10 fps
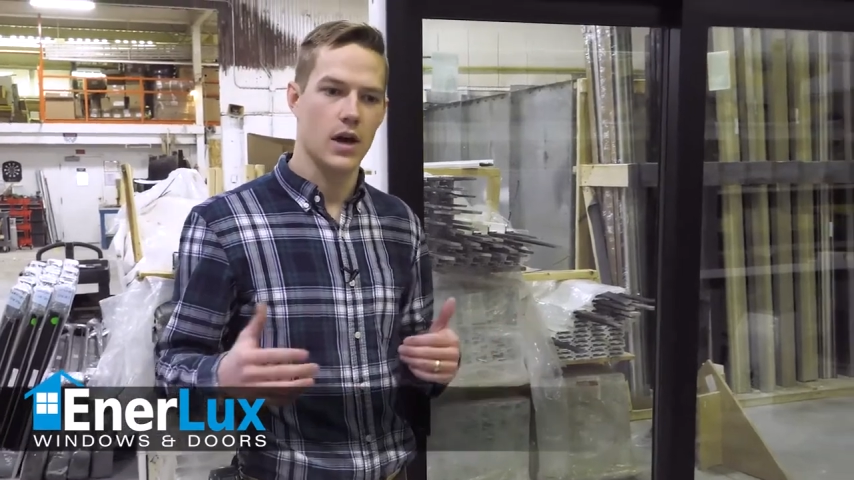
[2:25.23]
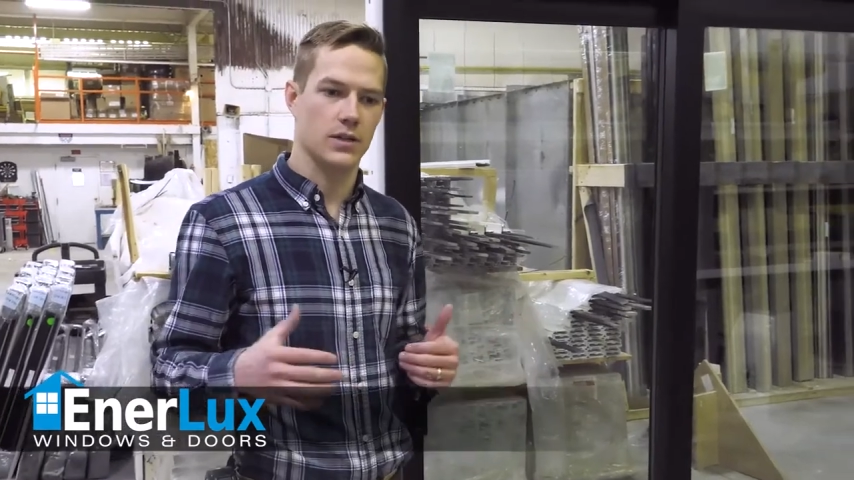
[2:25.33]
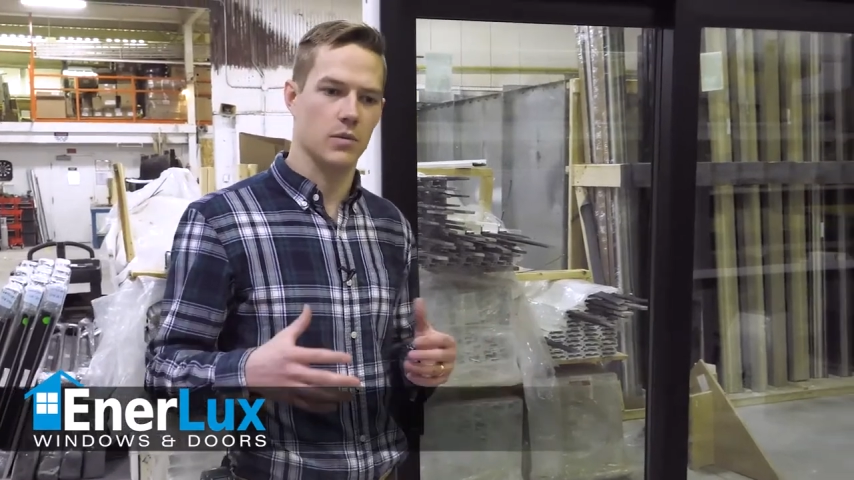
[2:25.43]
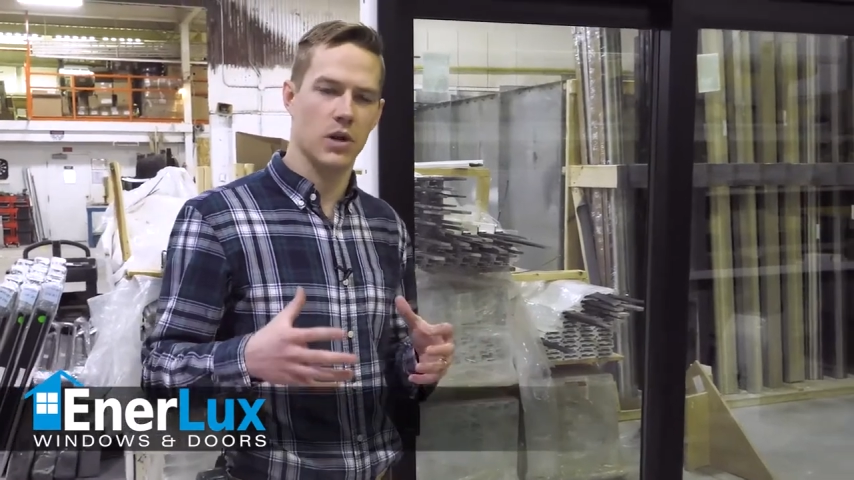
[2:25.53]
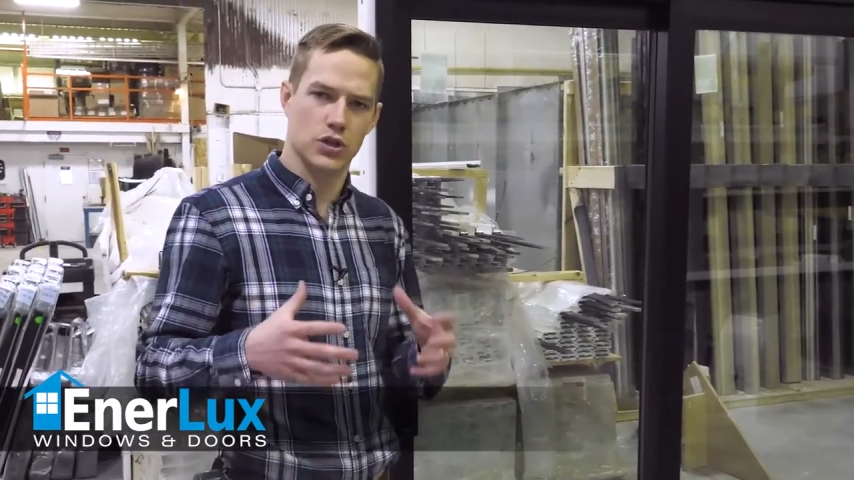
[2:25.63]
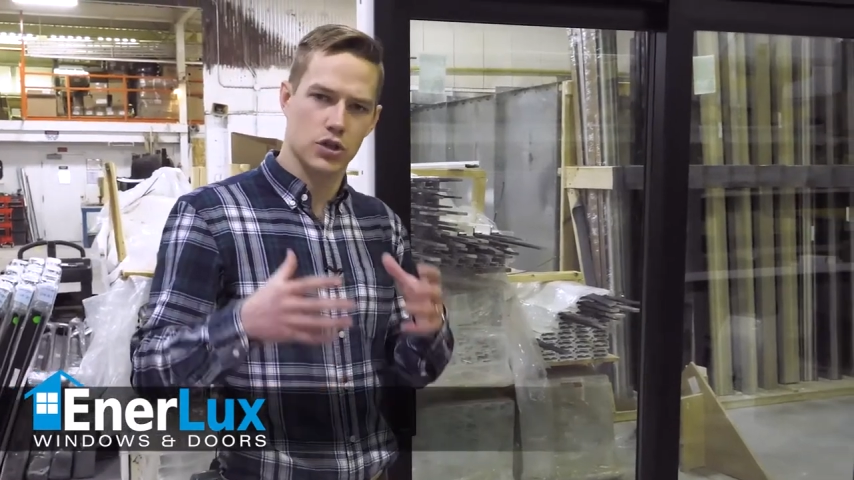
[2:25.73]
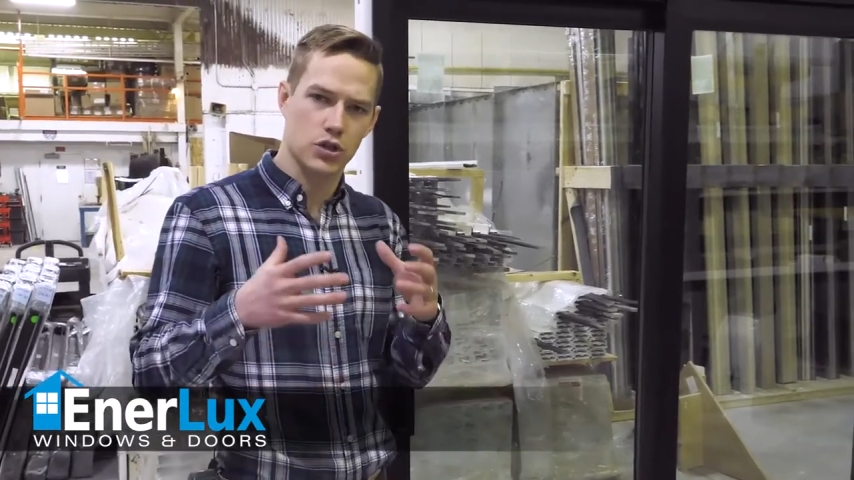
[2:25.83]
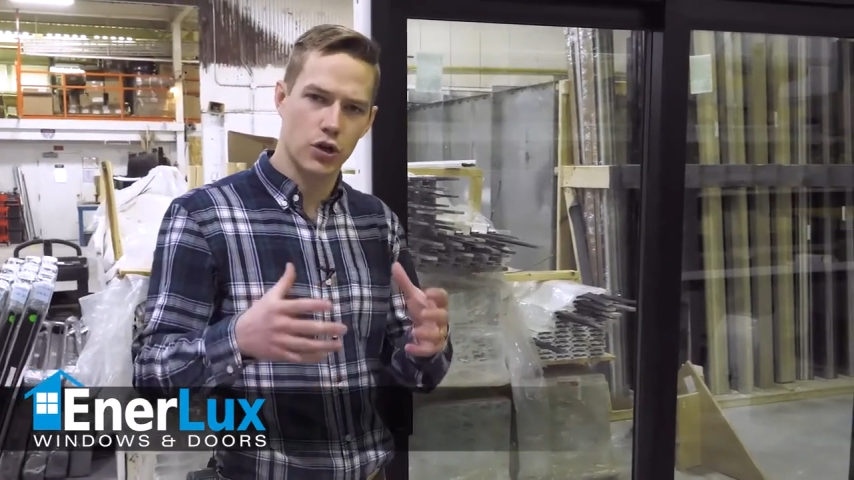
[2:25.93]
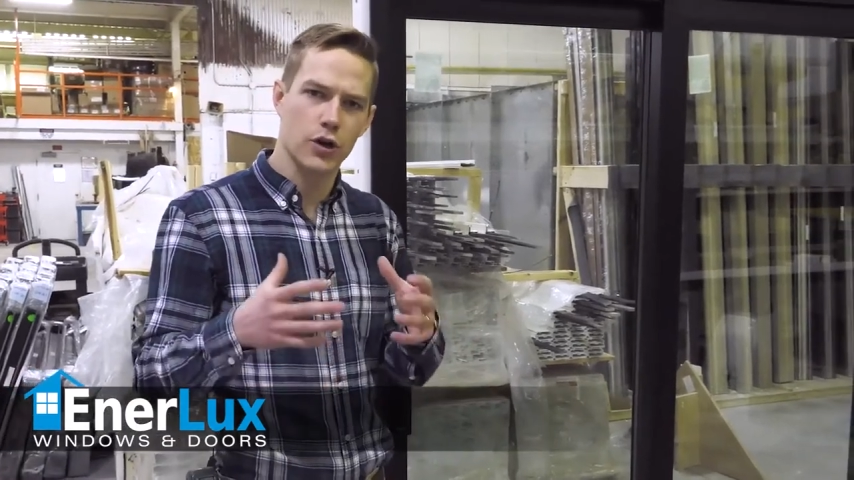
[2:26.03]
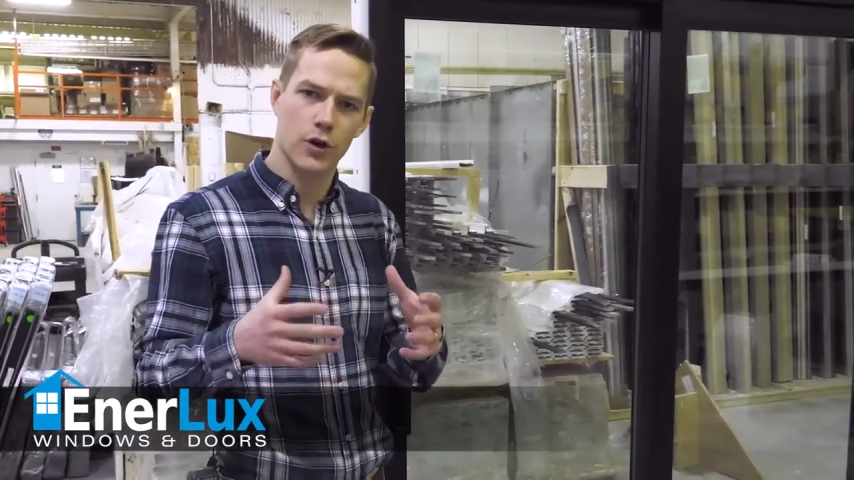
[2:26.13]
It's a much
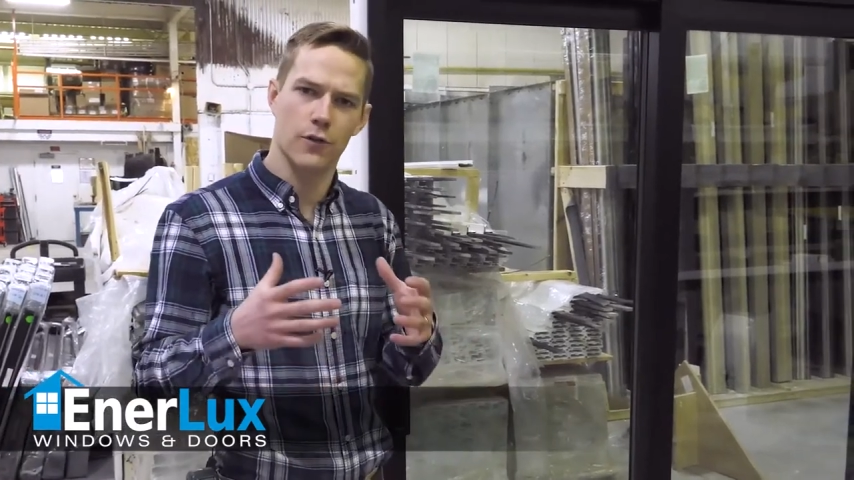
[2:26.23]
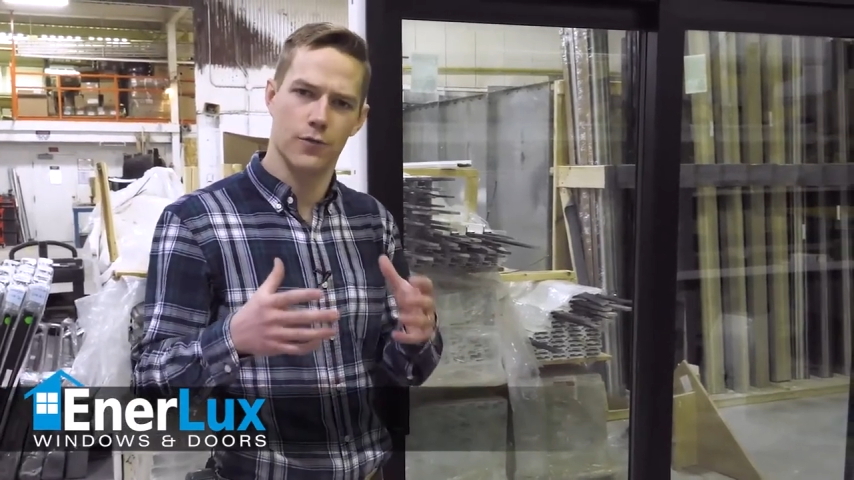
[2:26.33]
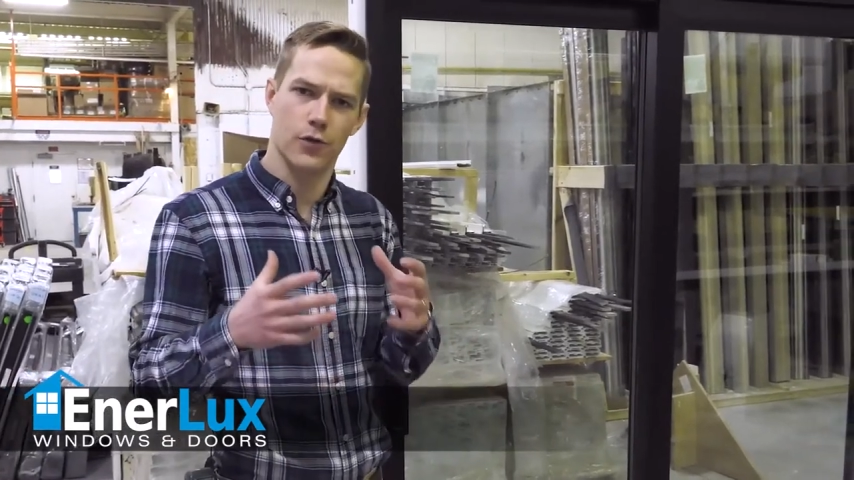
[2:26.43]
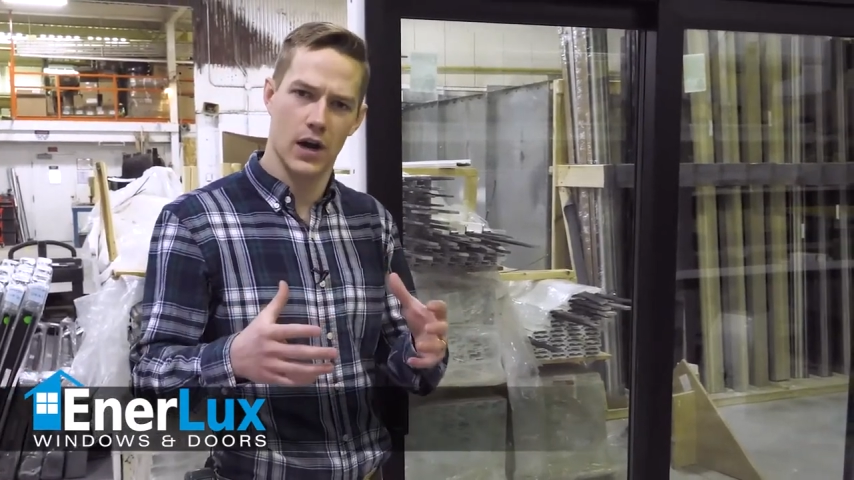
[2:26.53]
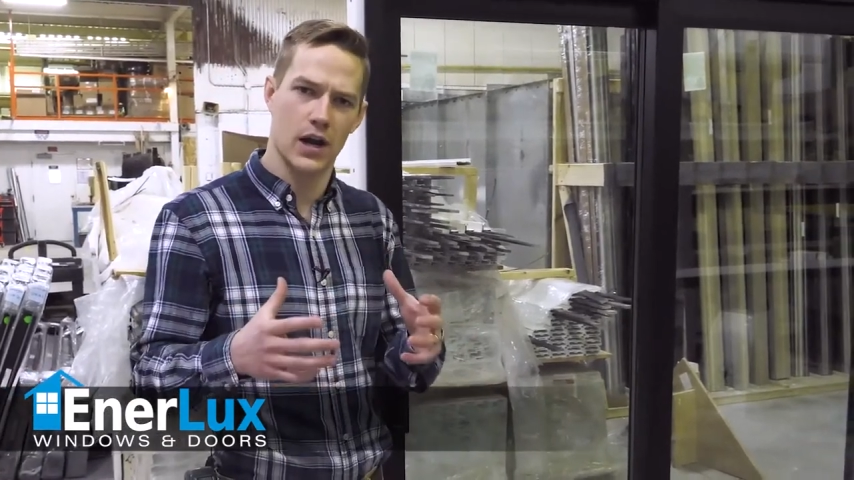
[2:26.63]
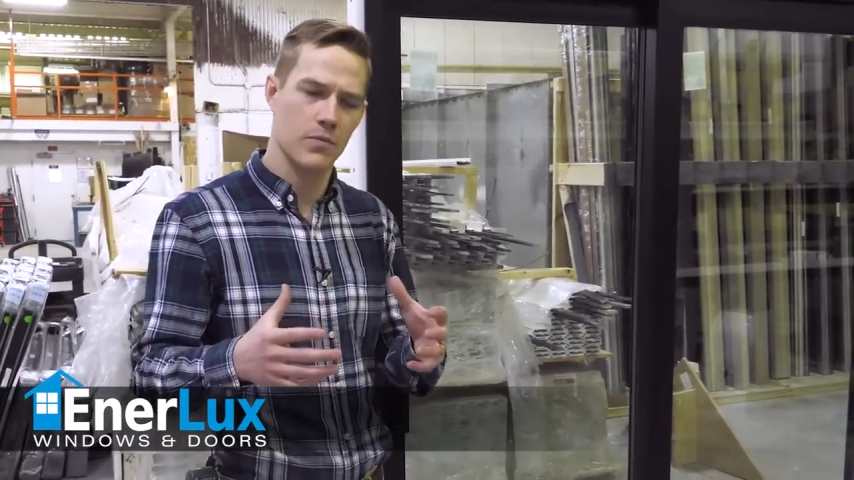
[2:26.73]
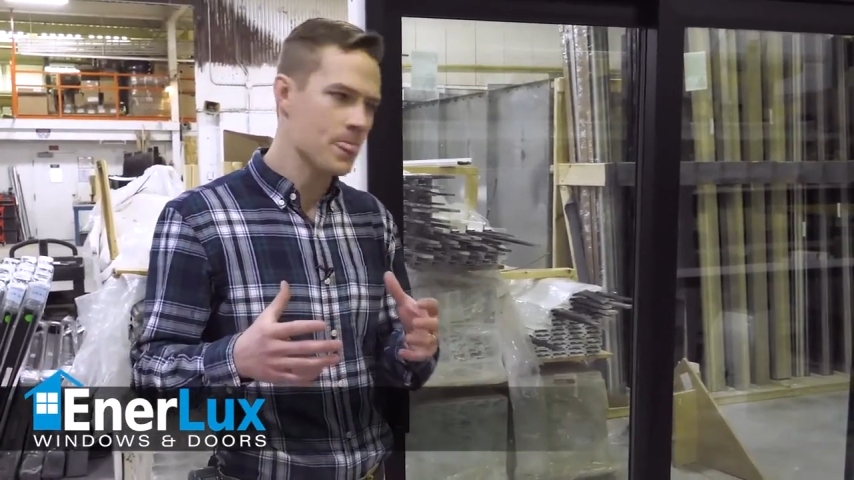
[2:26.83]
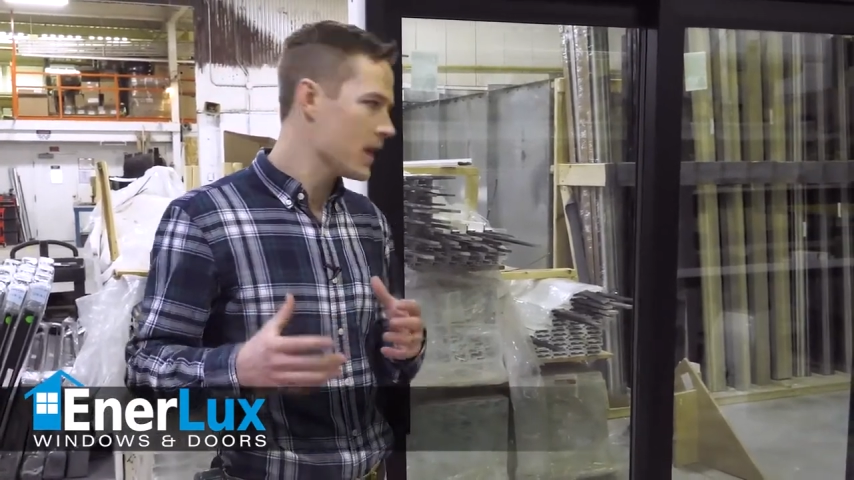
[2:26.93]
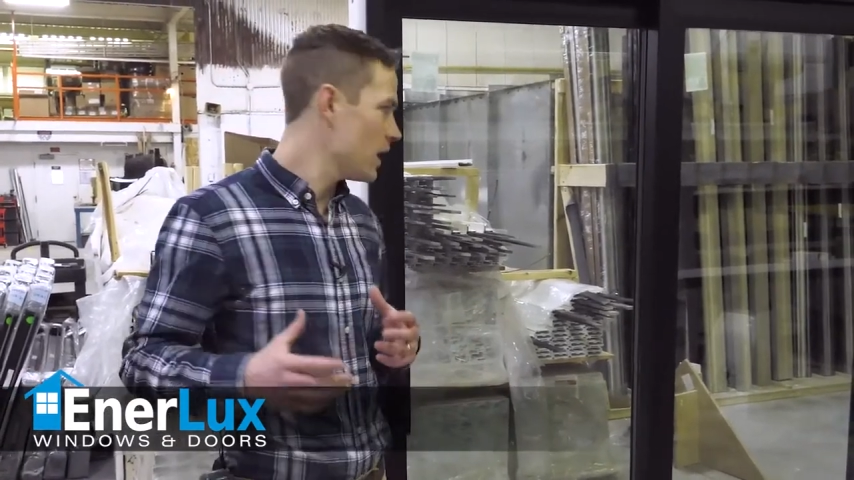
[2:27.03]
sturdier frame.